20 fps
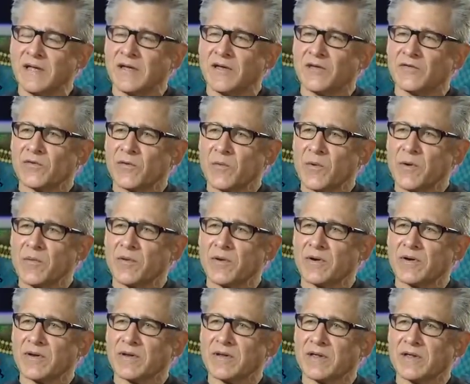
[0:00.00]
So we
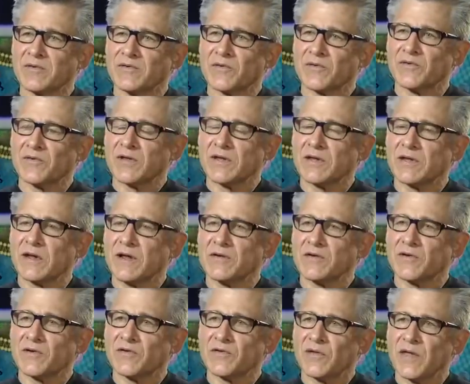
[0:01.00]
were interested in
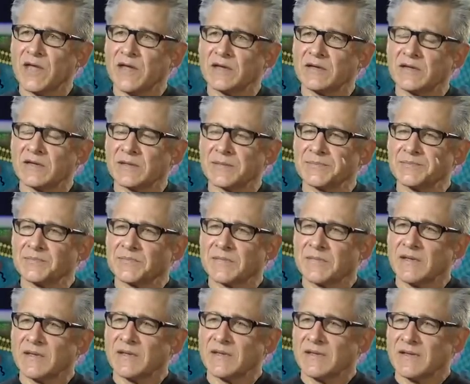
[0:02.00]
understanding
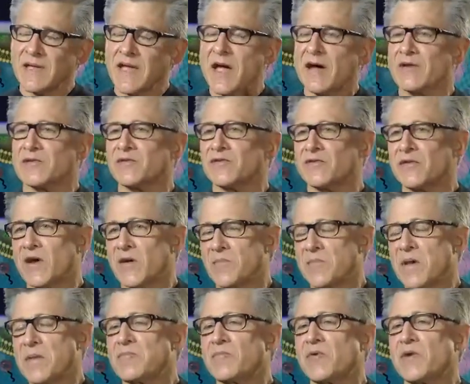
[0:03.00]
how do cell
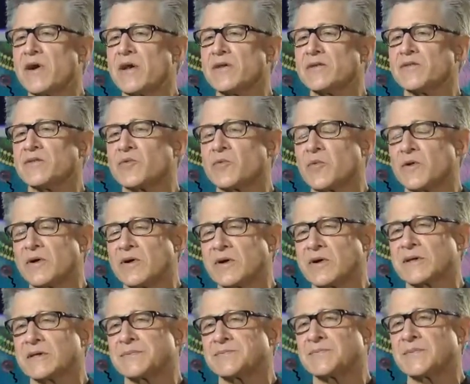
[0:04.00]
membranes
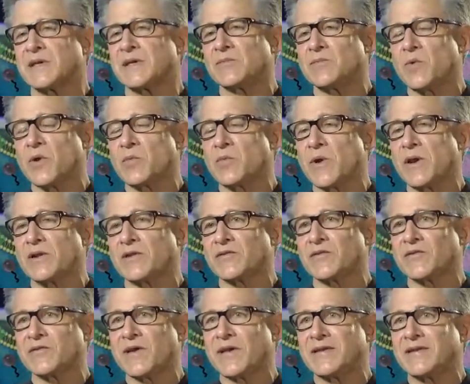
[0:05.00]
work, and one way to
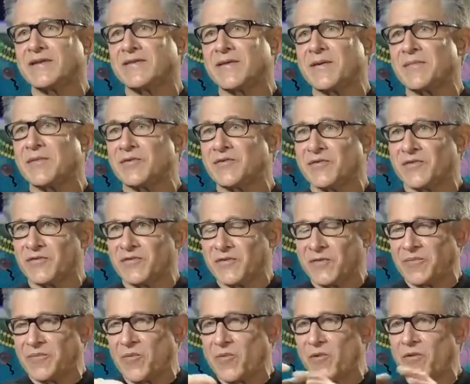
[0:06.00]
study them is to
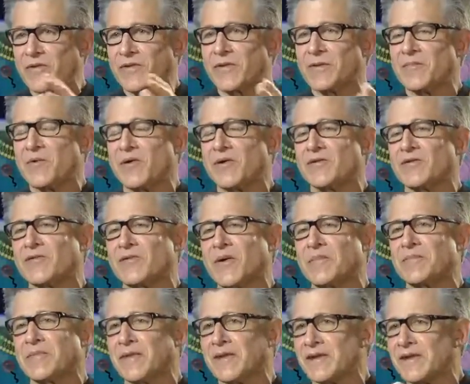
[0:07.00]
support them on
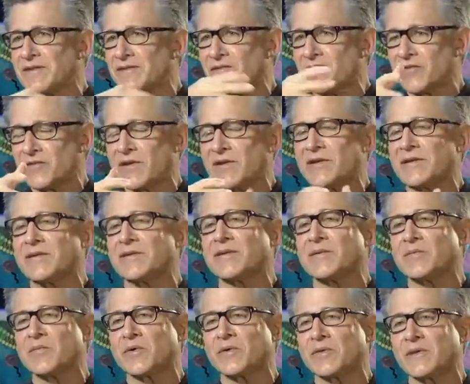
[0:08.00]
something and study
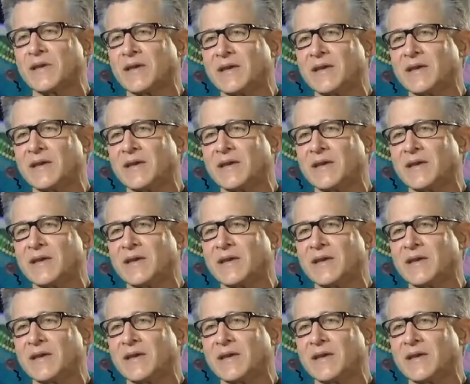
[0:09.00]
them with